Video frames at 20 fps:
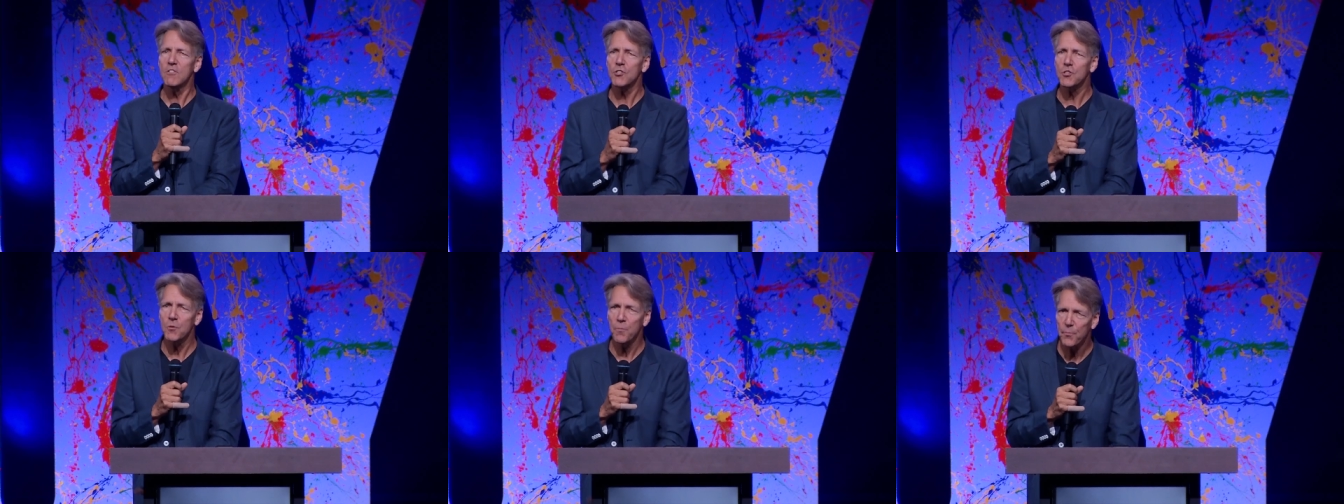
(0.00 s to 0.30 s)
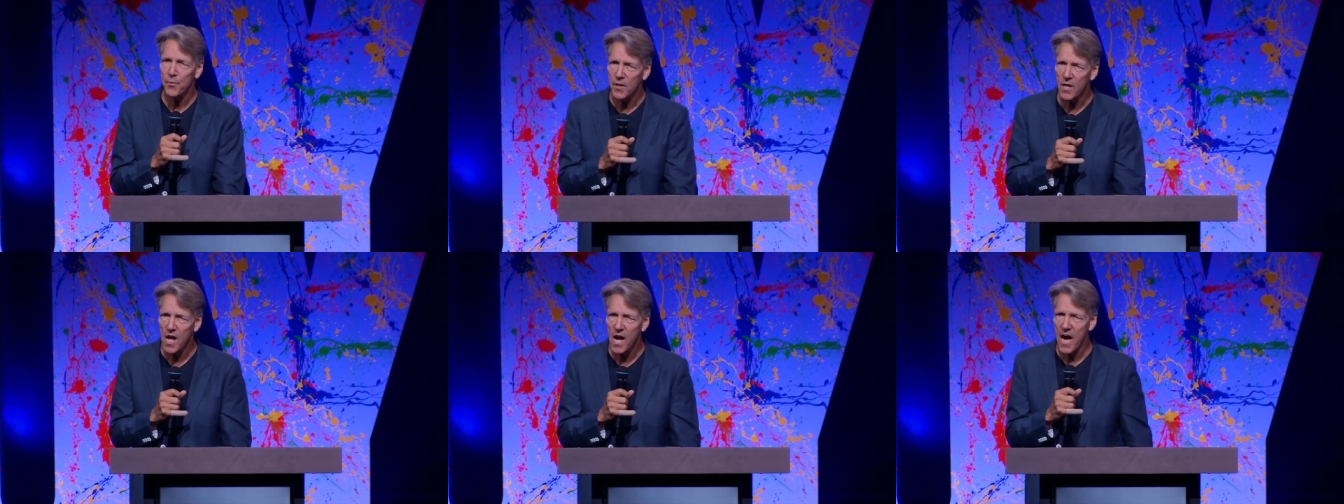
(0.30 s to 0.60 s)

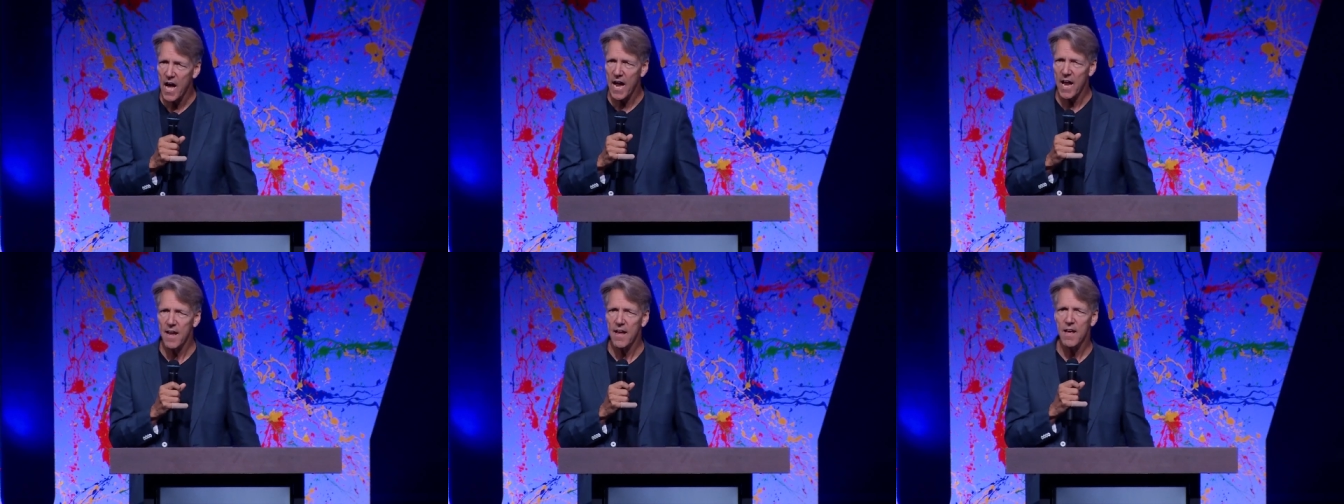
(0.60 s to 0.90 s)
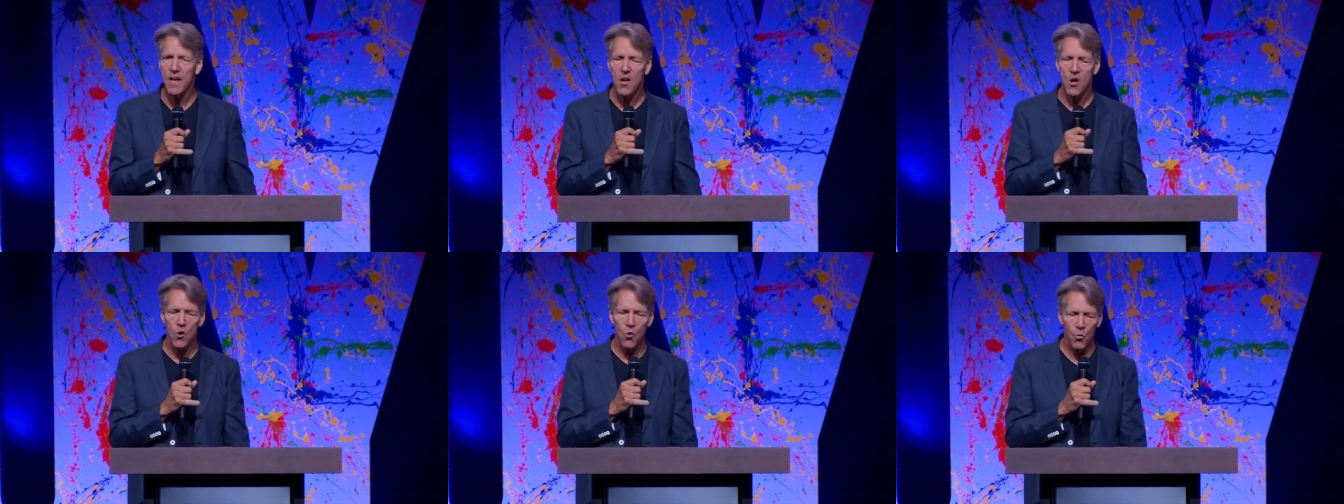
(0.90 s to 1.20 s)
supply
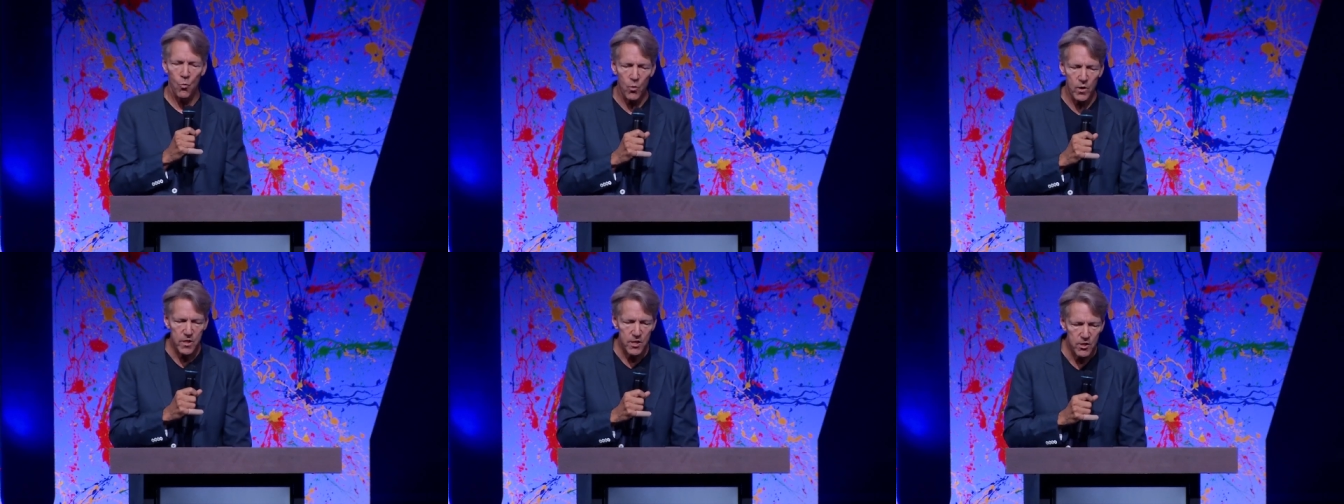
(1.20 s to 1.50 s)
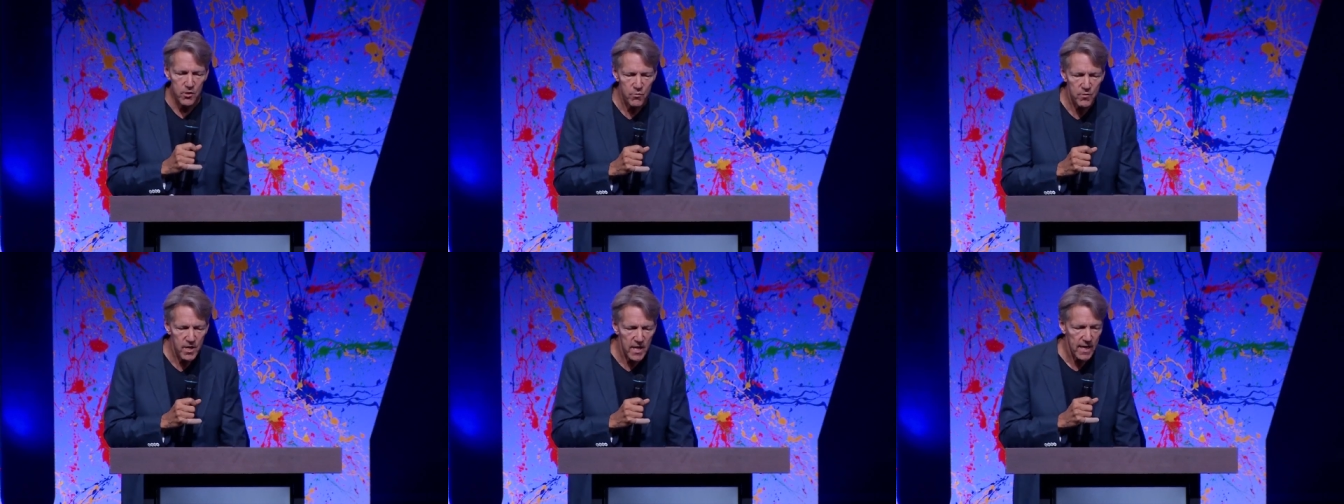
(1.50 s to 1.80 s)
what
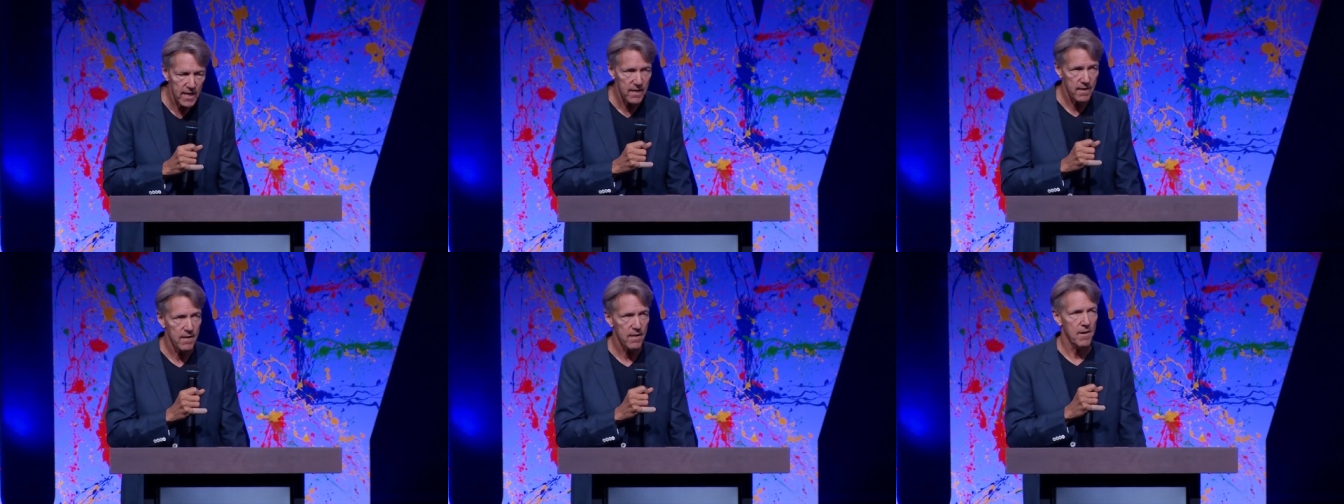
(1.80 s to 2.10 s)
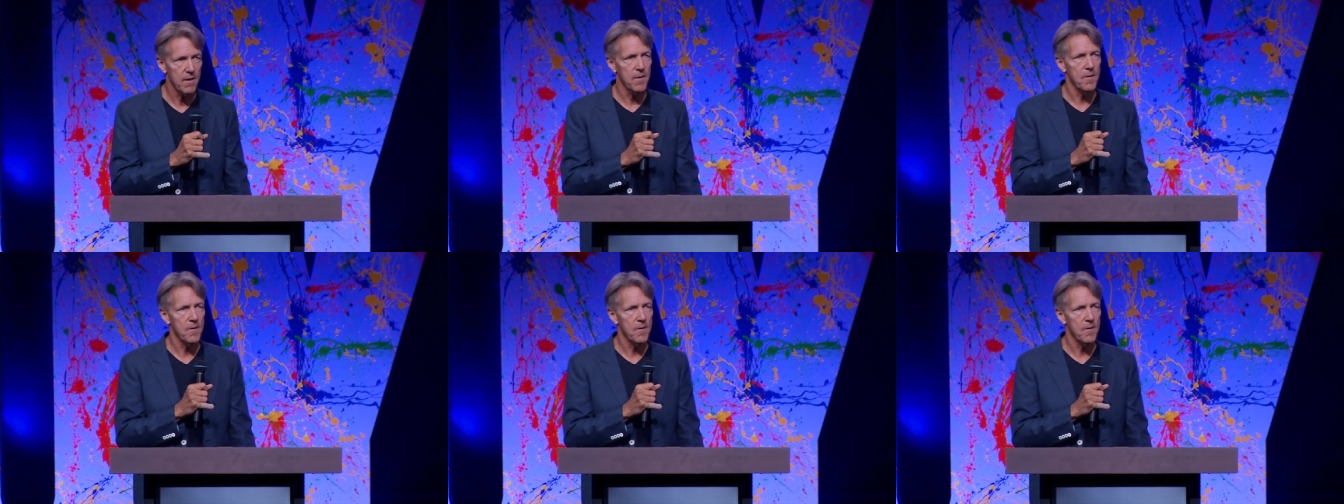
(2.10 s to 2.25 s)
you need.